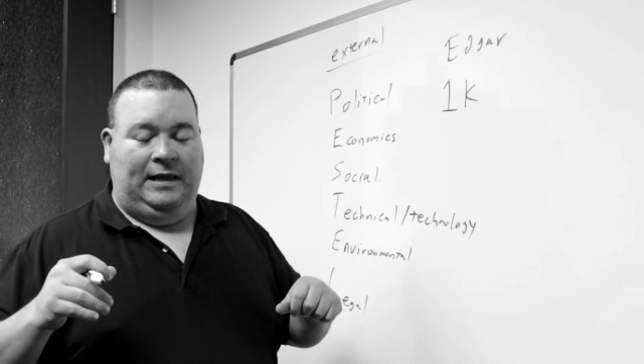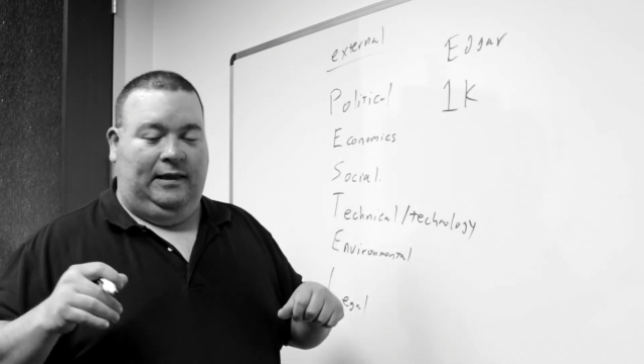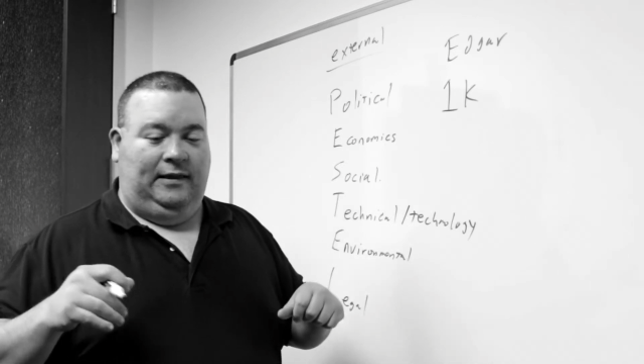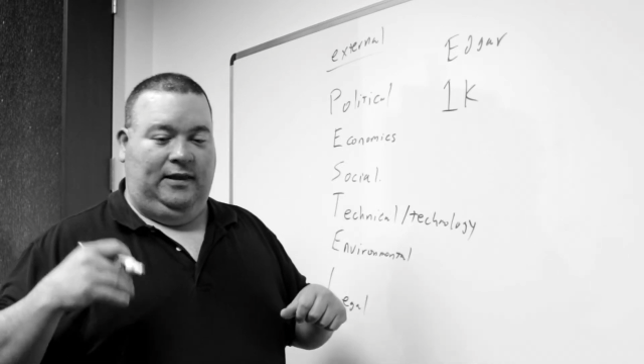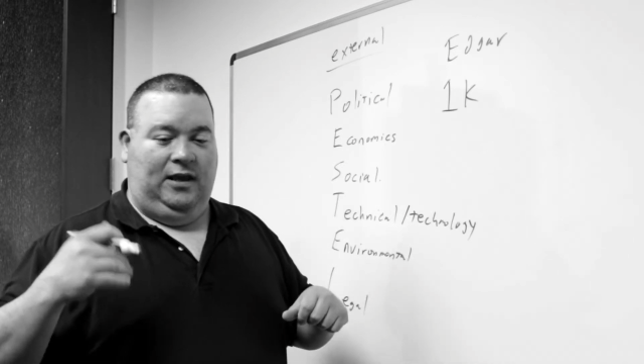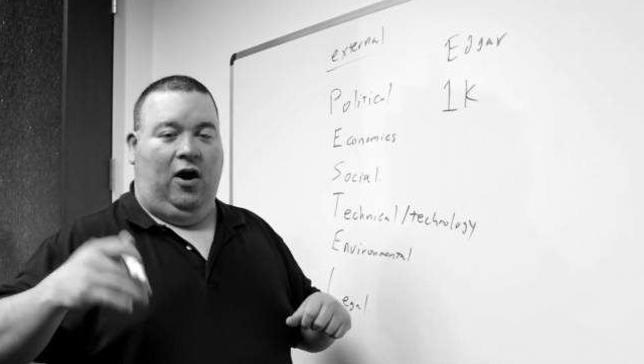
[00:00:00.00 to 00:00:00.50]

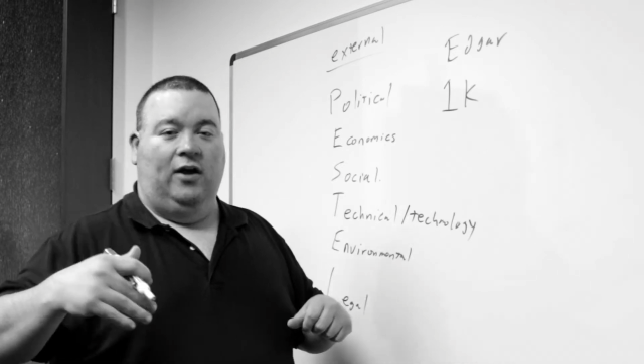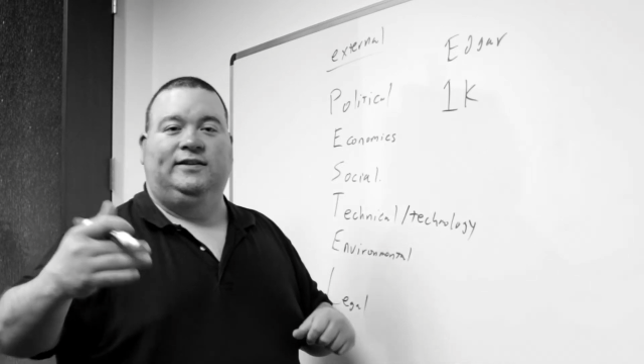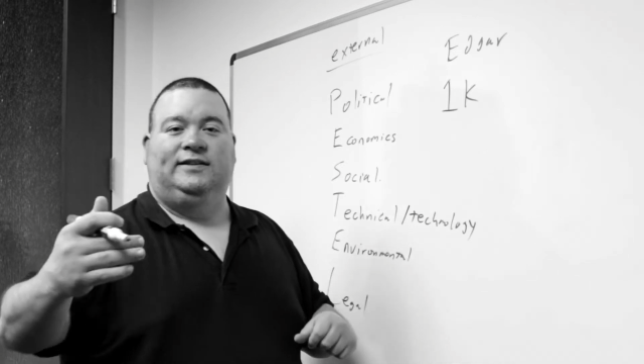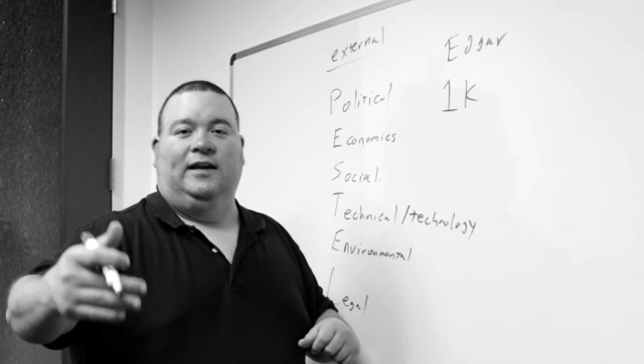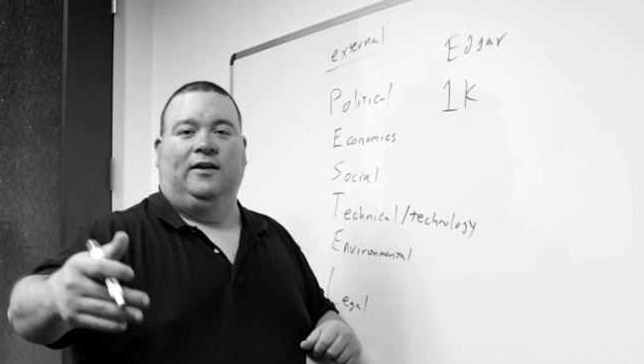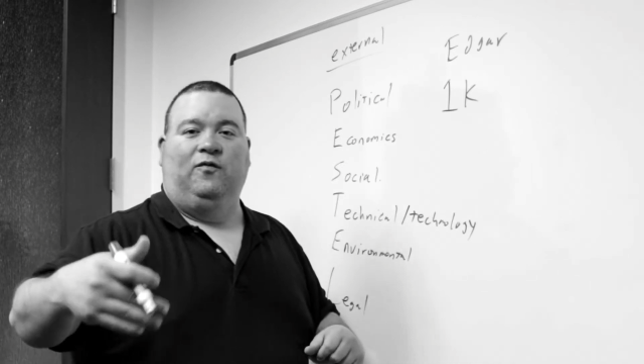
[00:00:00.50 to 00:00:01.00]
in the
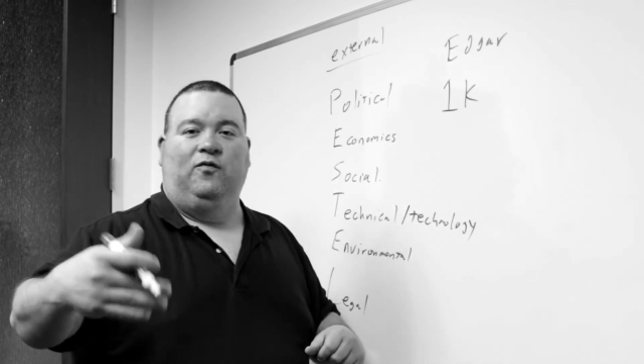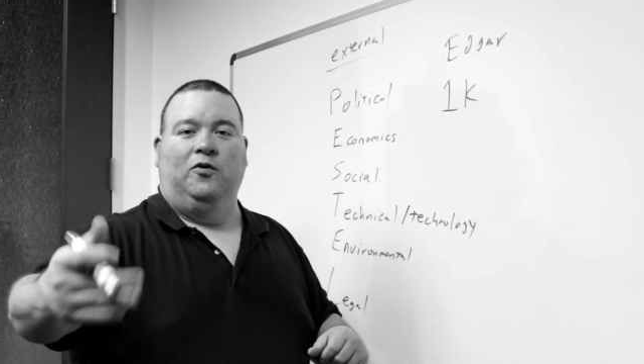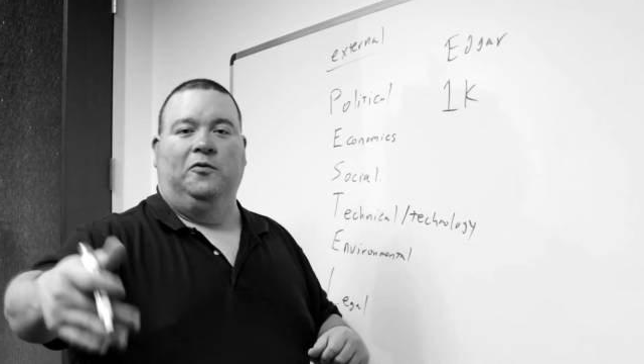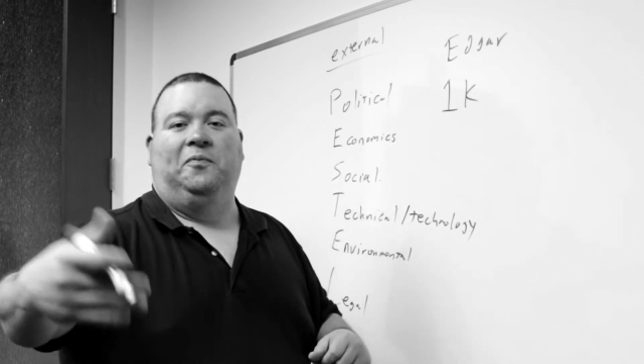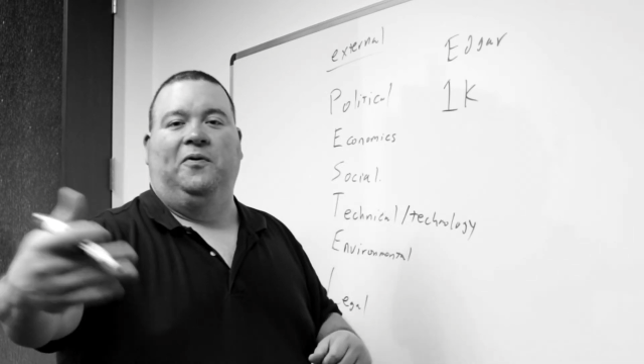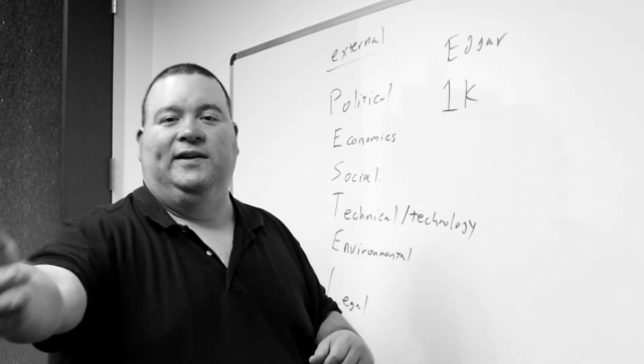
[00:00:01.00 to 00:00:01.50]
onset of
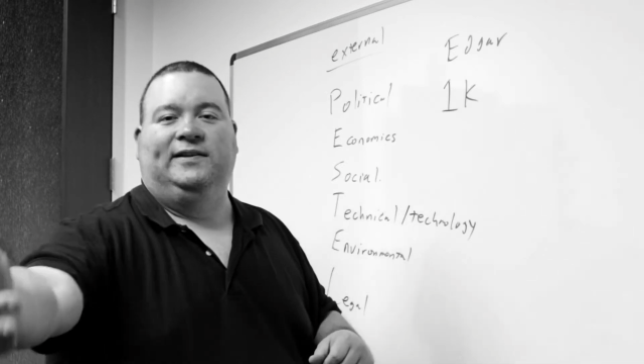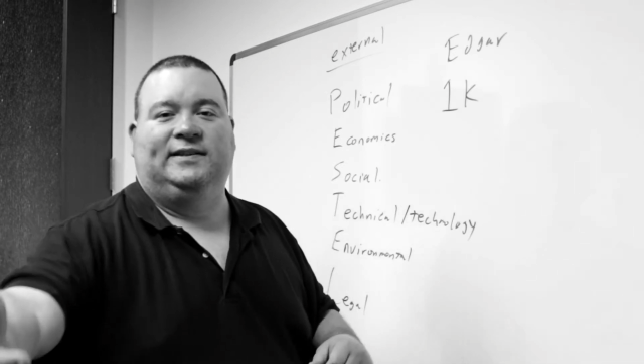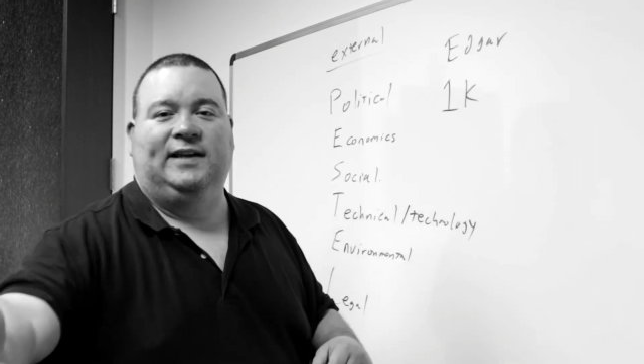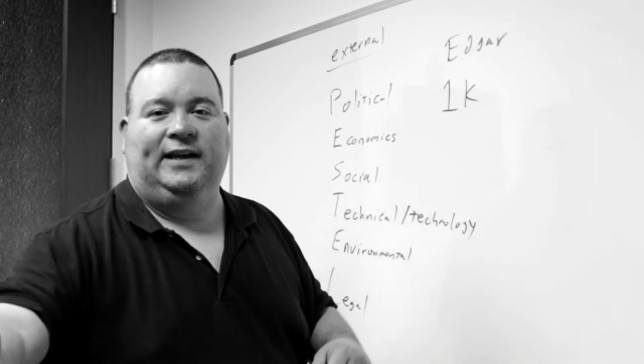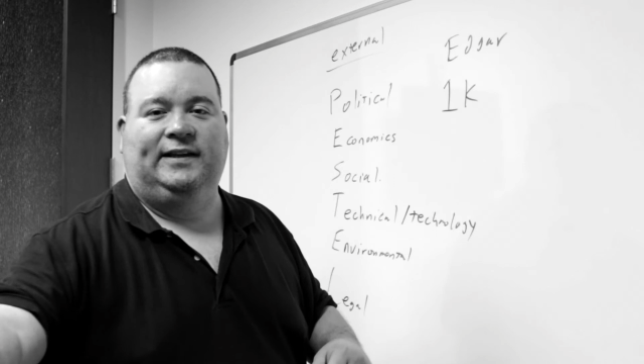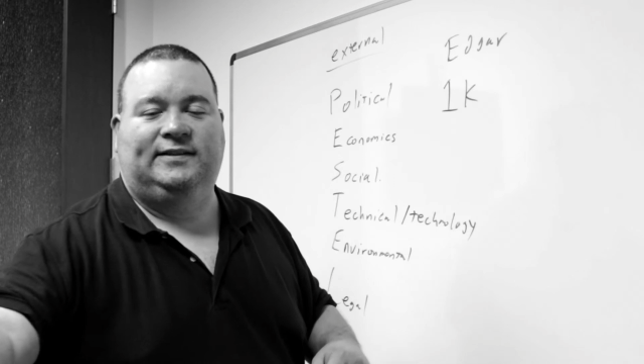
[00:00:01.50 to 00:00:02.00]
WordPress
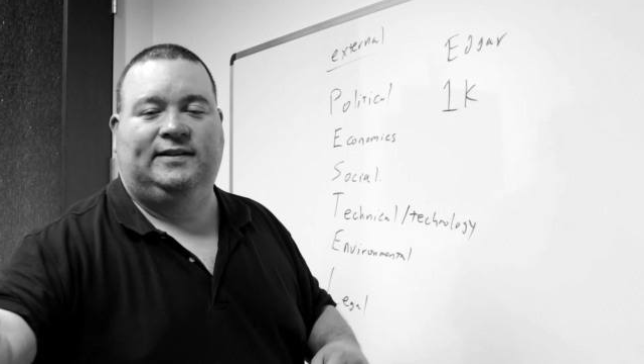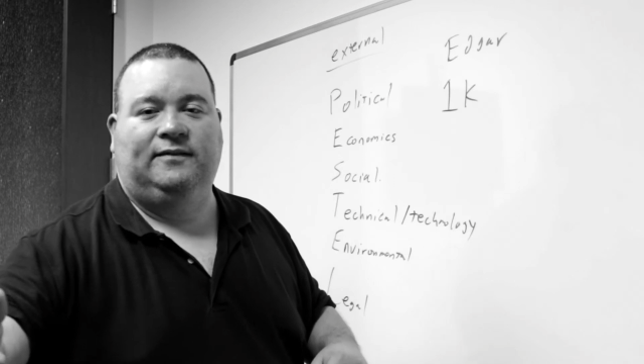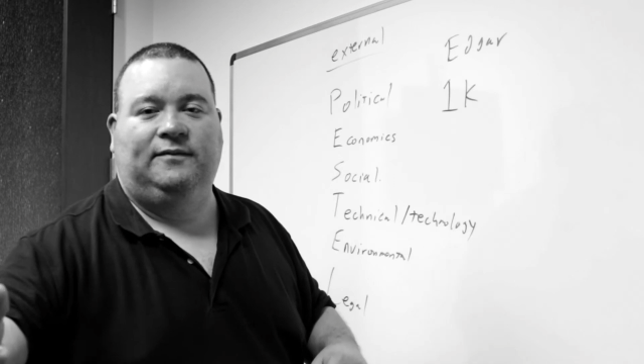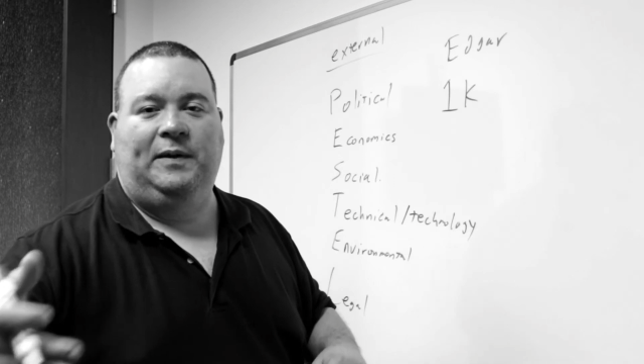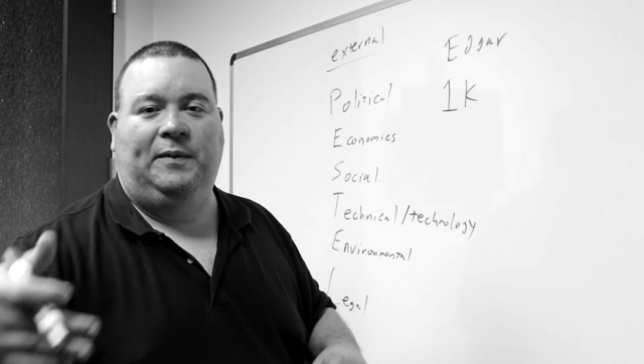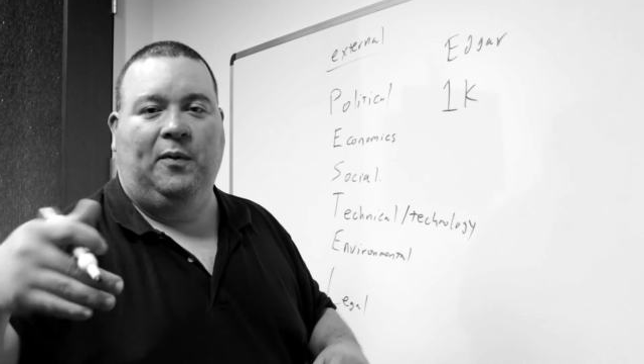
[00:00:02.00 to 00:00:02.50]
sites
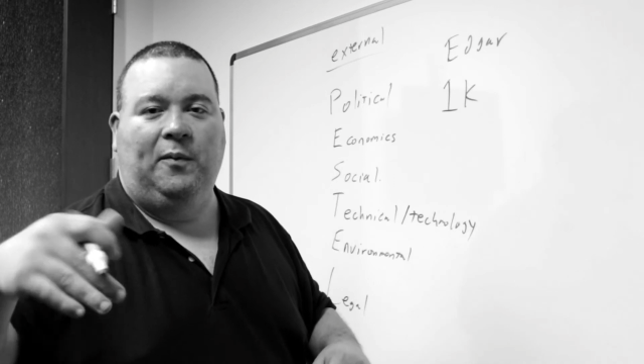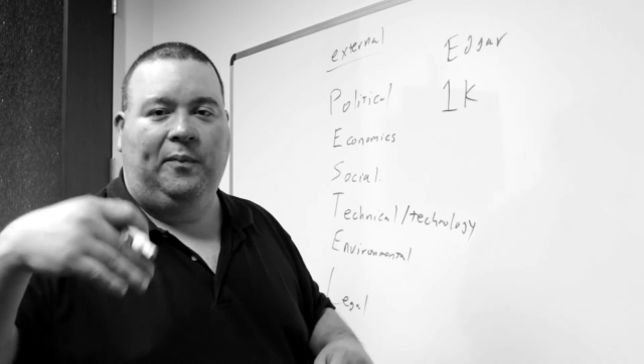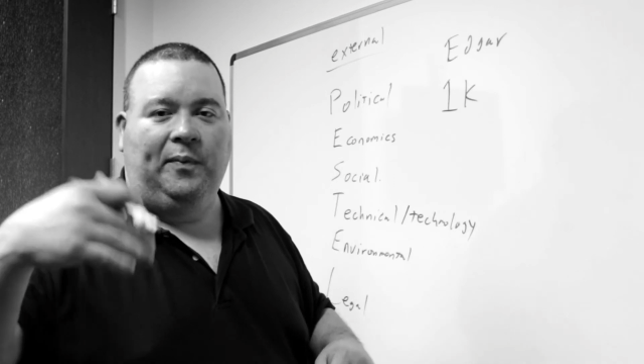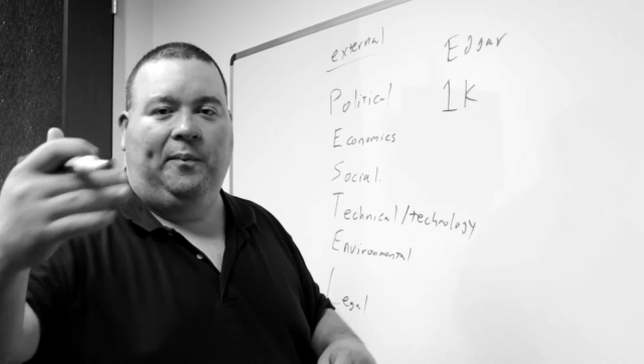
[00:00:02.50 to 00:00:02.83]
and people,